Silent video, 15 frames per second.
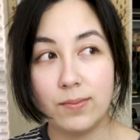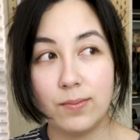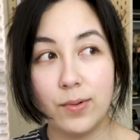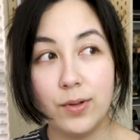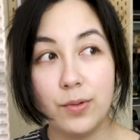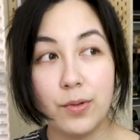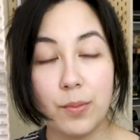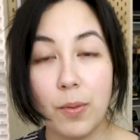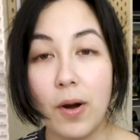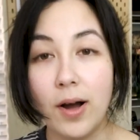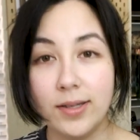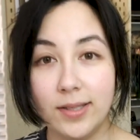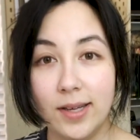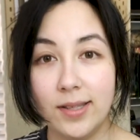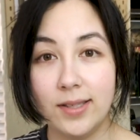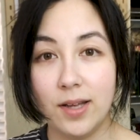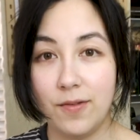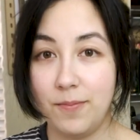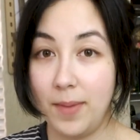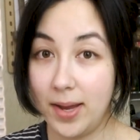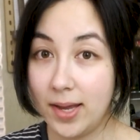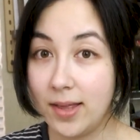went through the process of
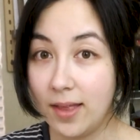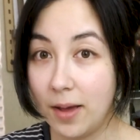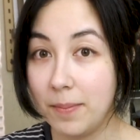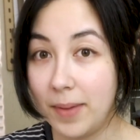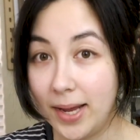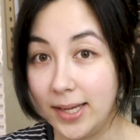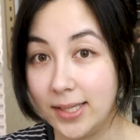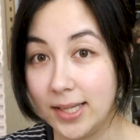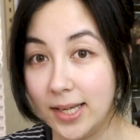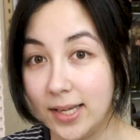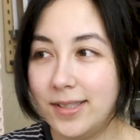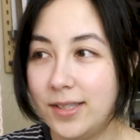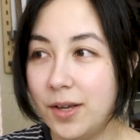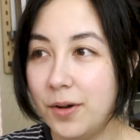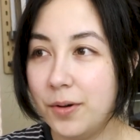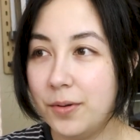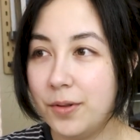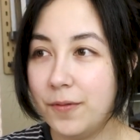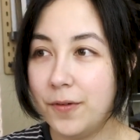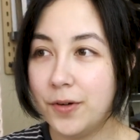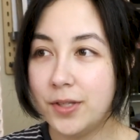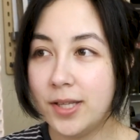making that painting. So
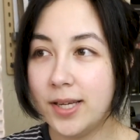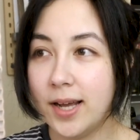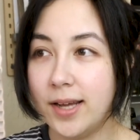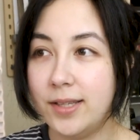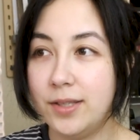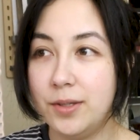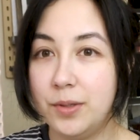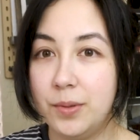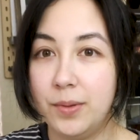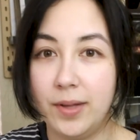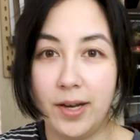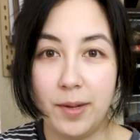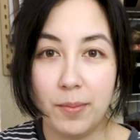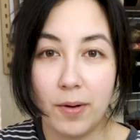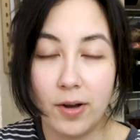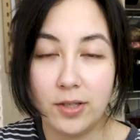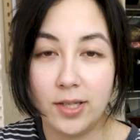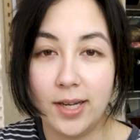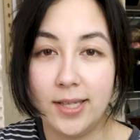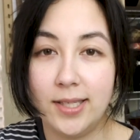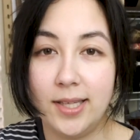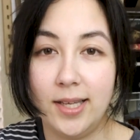the first thing I do with any
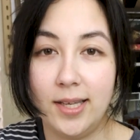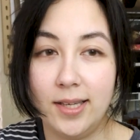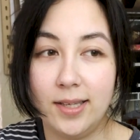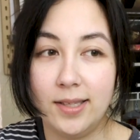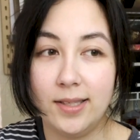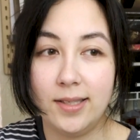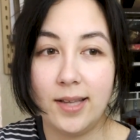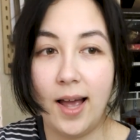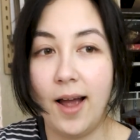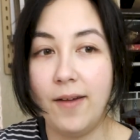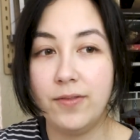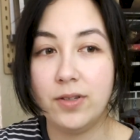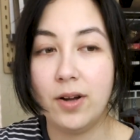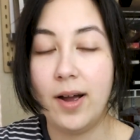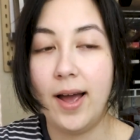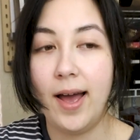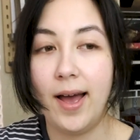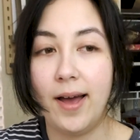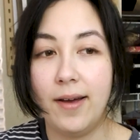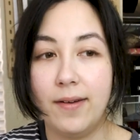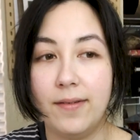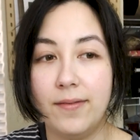project is, after I
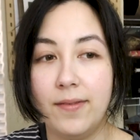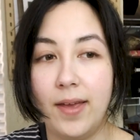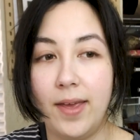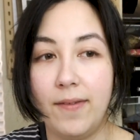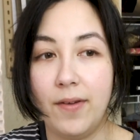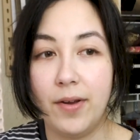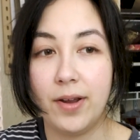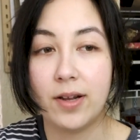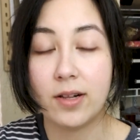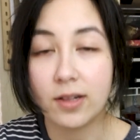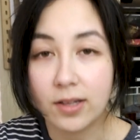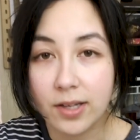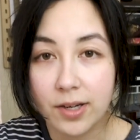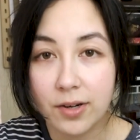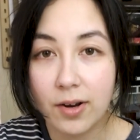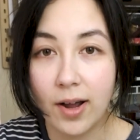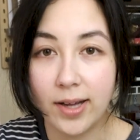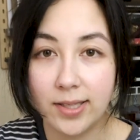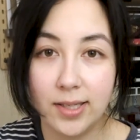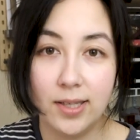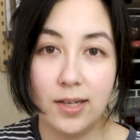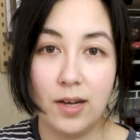have a very clear
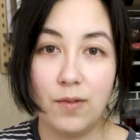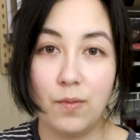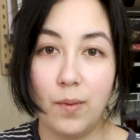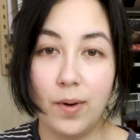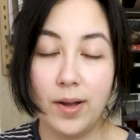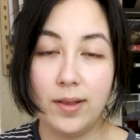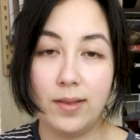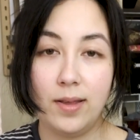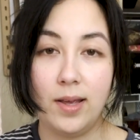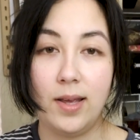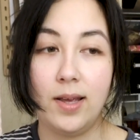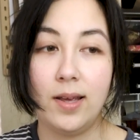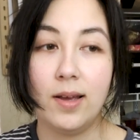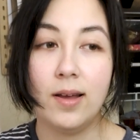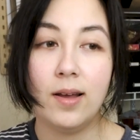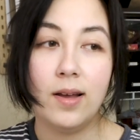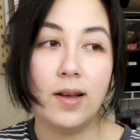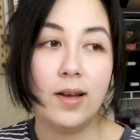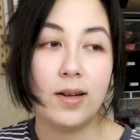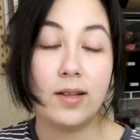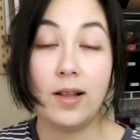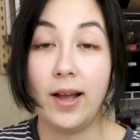idea of what the
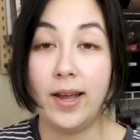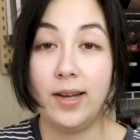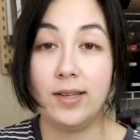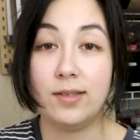client